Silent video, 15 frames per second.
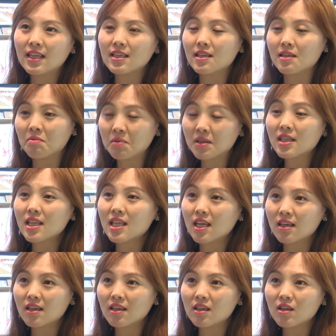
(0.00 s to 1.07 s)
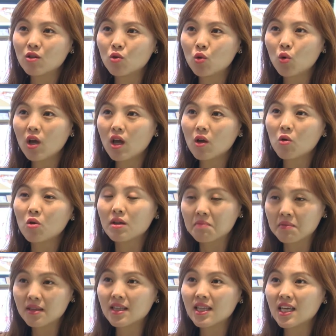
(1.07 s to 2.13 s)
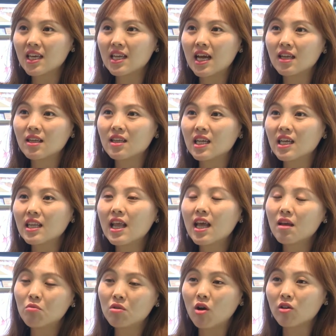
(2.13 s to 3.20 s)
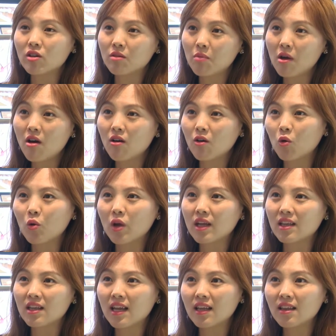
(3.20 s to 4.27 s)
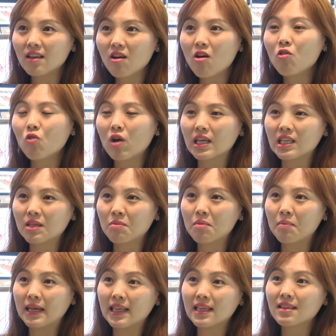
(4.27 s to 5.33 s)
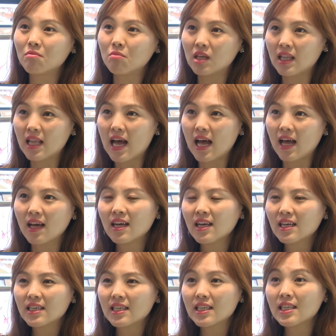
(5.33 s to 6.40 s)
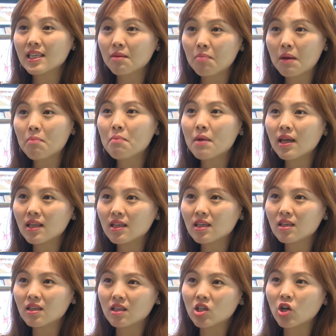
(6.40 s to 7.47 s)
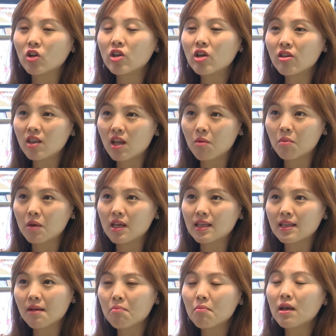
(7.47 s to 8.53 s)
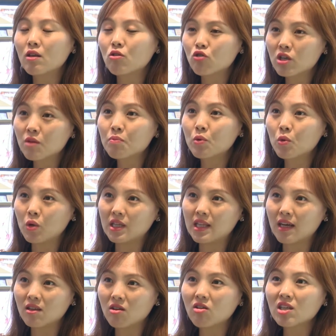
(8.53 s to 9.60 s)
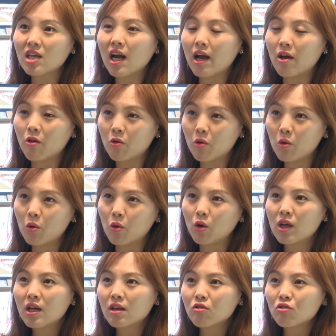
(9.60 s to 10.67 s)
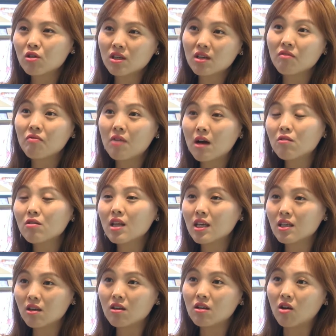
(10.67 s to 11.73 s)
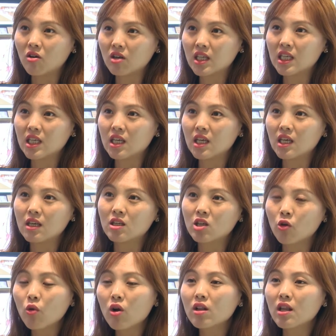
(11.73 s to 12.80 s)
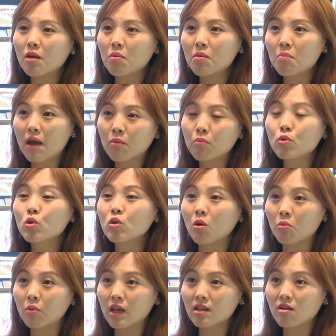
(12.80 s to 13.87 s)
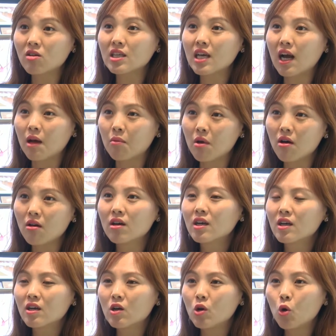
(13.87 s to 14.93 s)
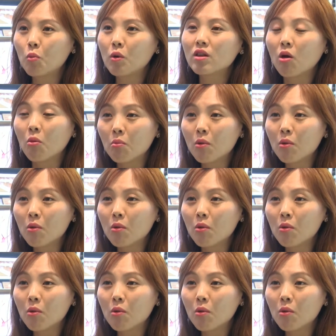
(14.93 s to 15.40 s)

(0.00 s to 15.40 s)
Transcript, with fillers: the drama aired, Laneige's lipstick became extremely popular and even got the nickname Song Hye-kyo lipstick. Actual sales grew by more than 360% year on year, and sales of our cushion foundation also grew more than 100% to become the world's